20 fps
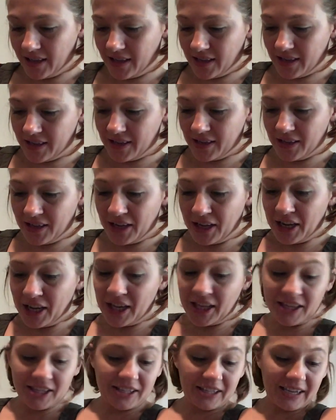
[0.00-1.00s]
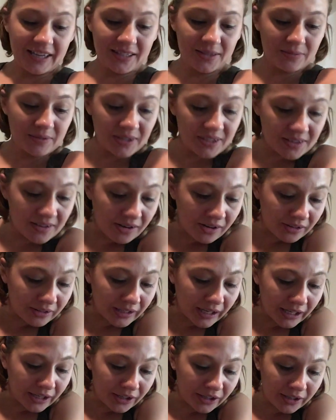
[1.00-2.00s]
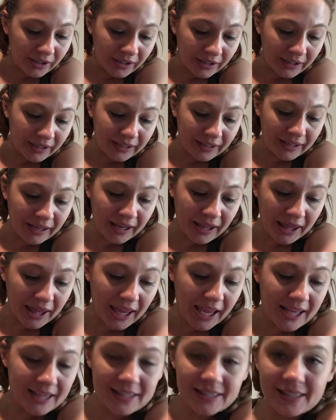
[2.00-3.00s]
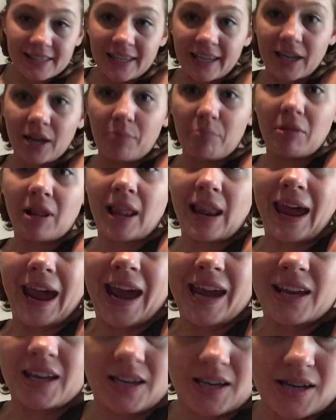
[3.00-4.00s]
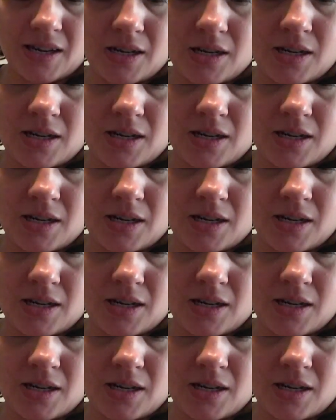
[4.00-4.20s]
And the last one is All Nighter, and that's like a black